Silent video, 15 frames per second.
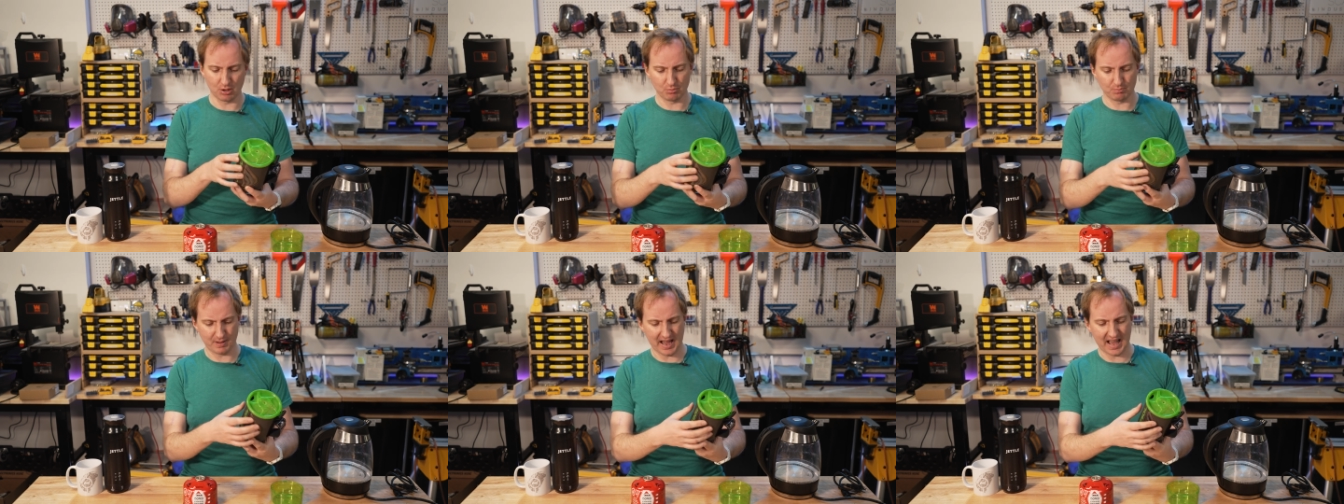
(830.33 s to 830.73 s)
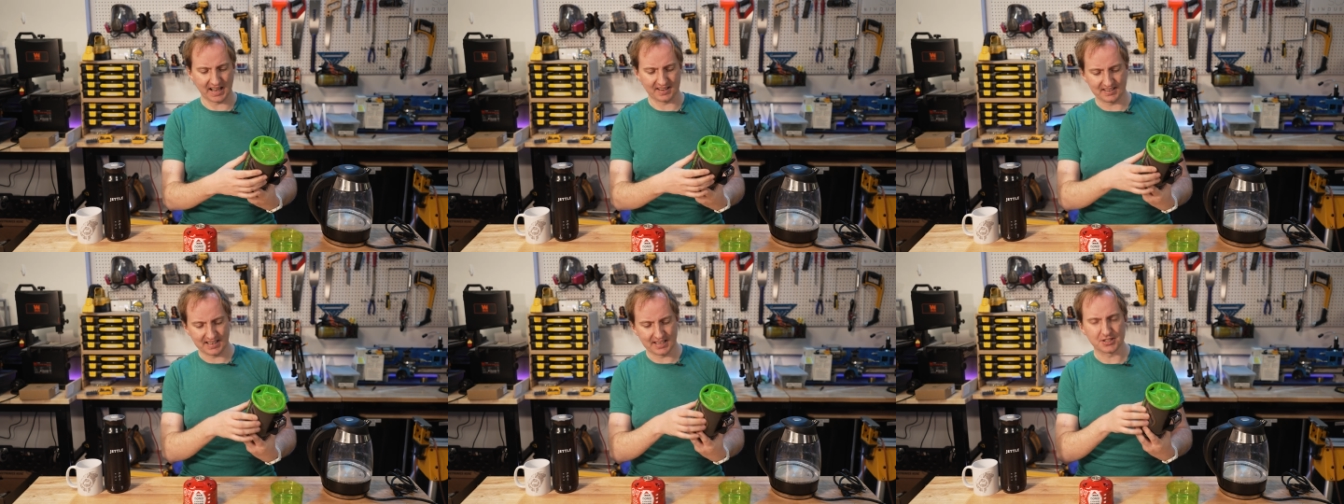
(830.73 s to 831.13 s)

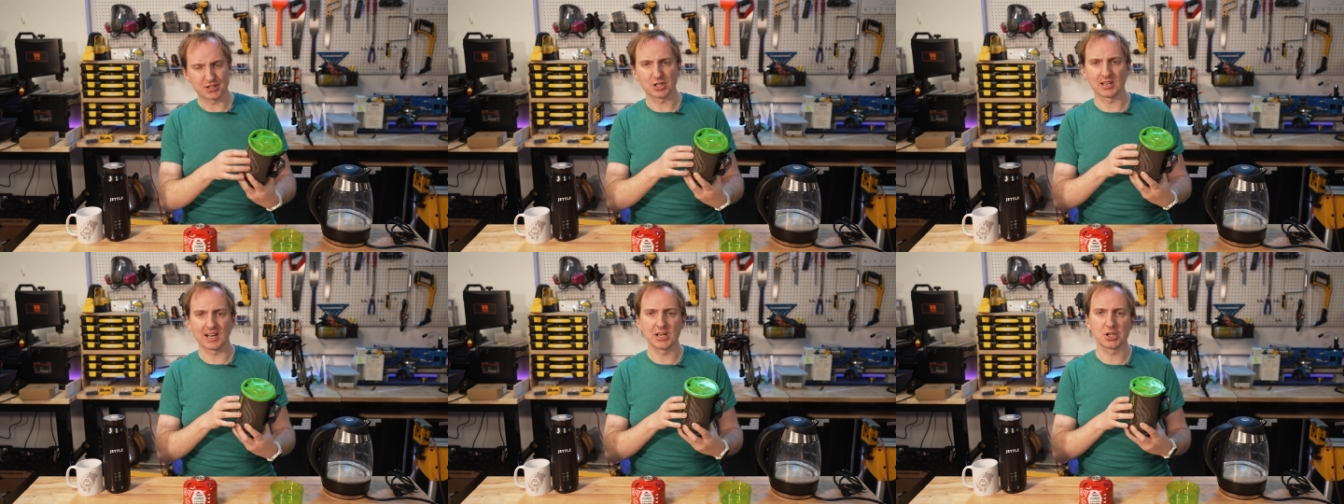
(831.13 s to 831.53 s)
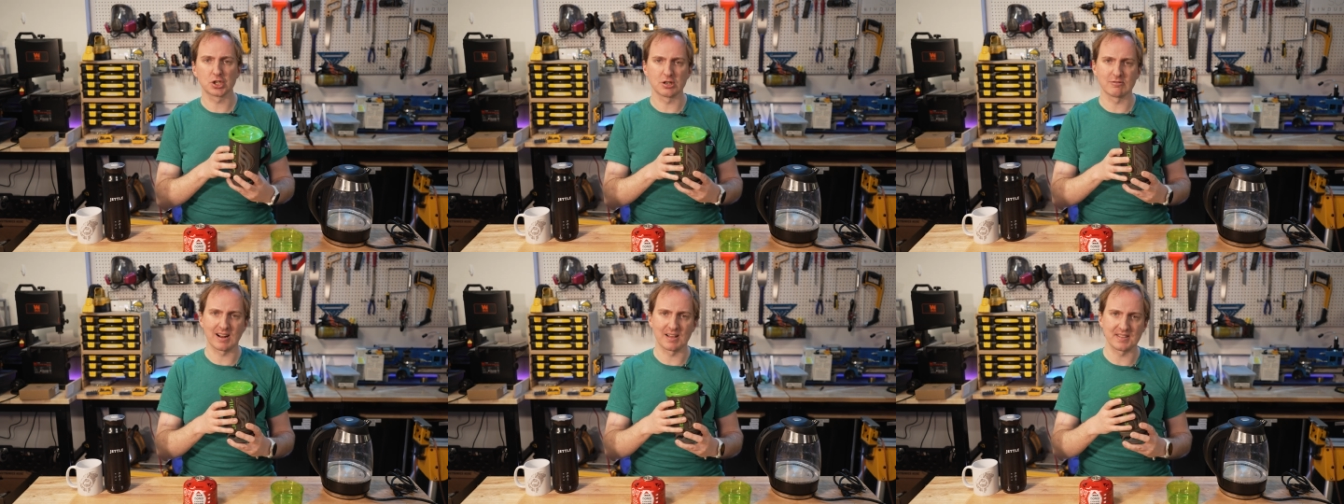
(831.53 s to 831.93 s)
padded insulation
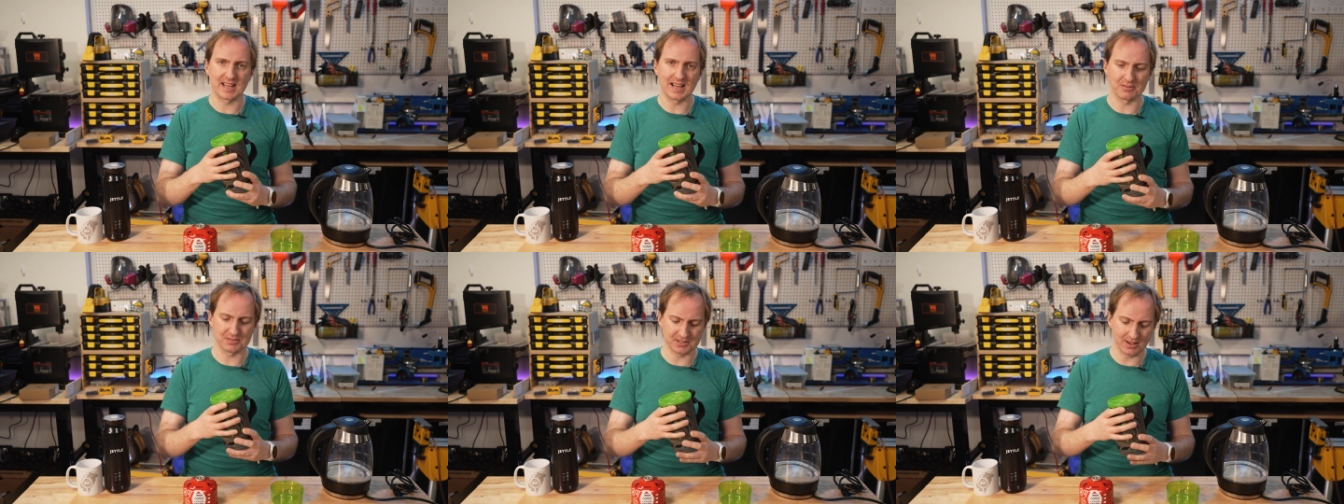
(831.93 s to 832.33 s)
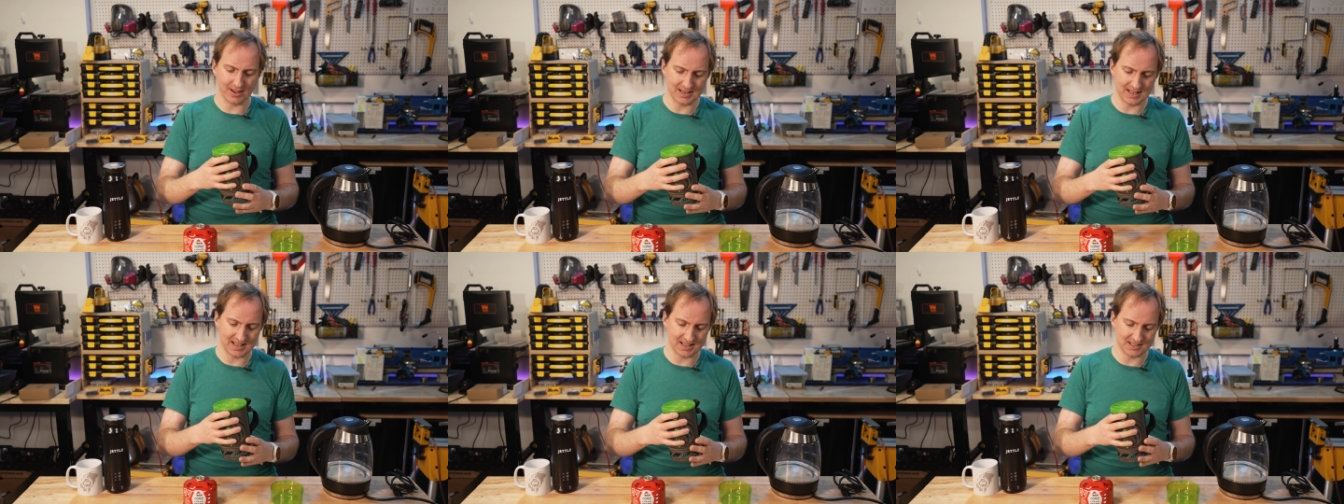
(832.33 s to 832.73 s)
around the
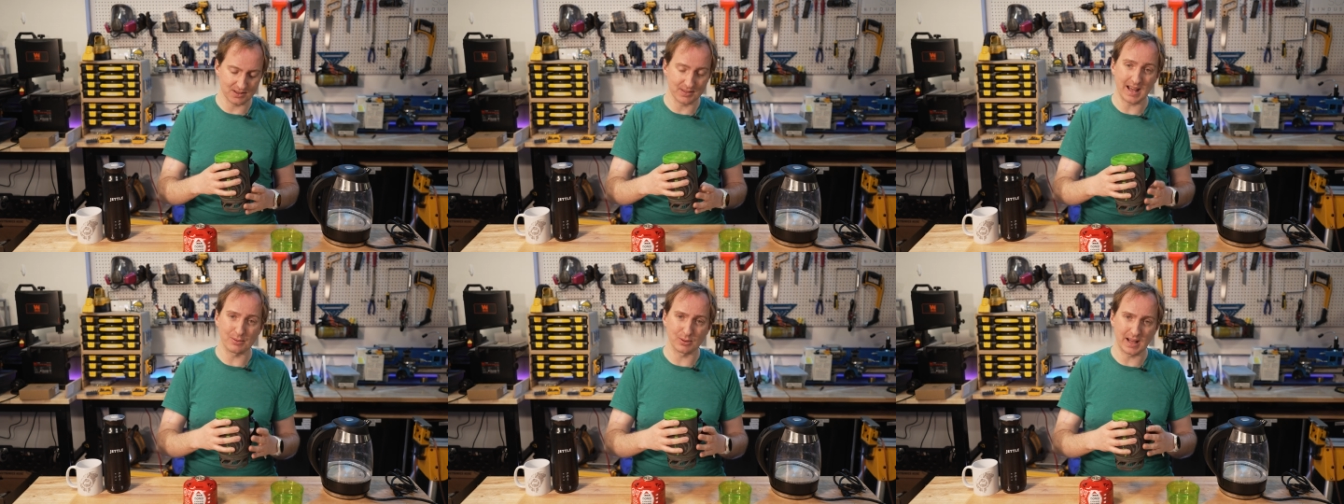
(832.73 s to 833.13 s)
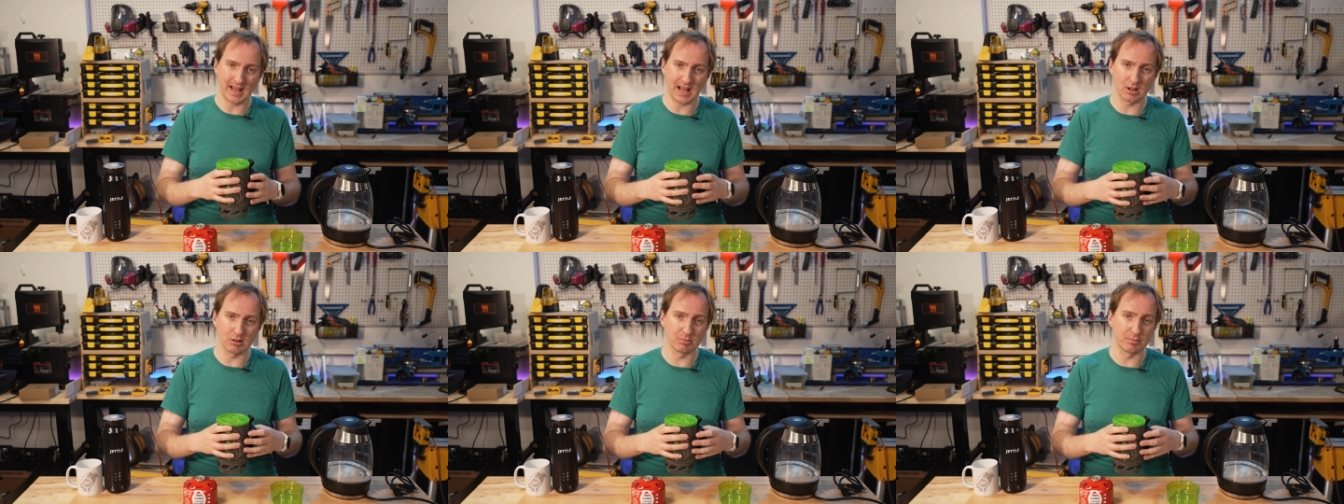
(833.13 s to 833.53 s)
outside here, so that will
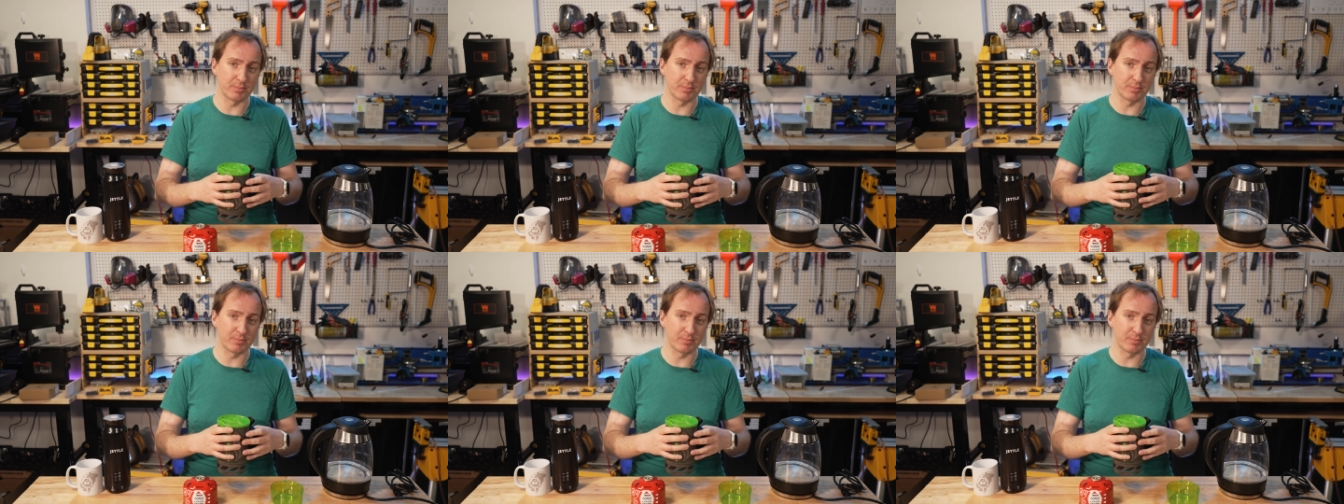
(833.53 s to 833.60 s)
help.